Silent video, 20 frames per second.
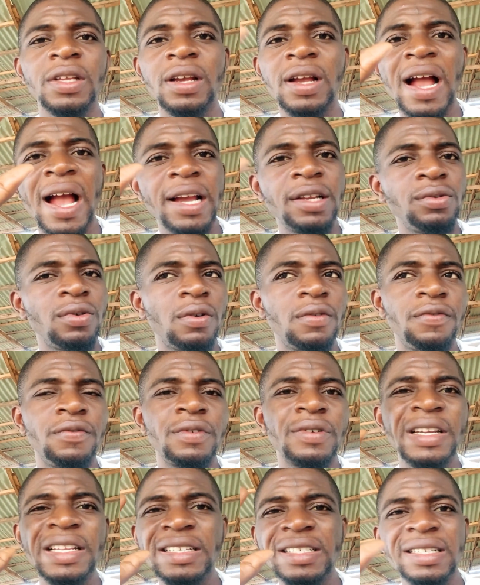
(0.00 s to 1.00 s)
kind of
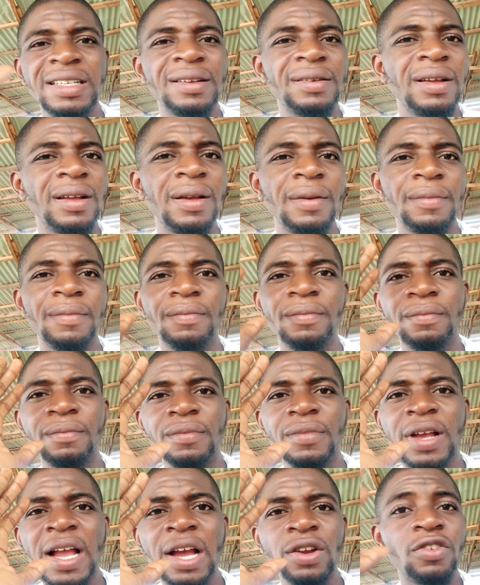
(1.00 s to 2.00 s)
risk
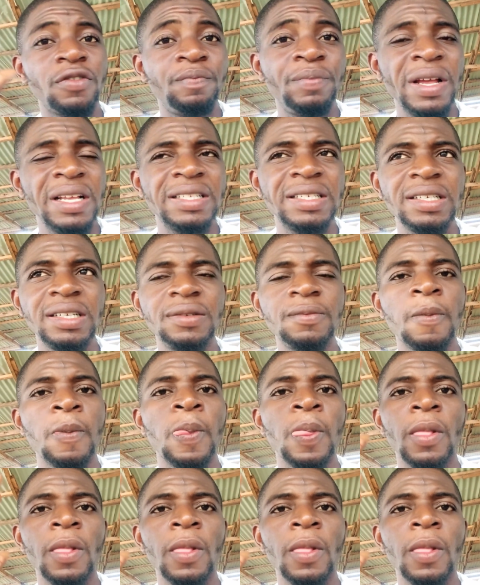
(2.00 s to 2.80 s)
kind of person?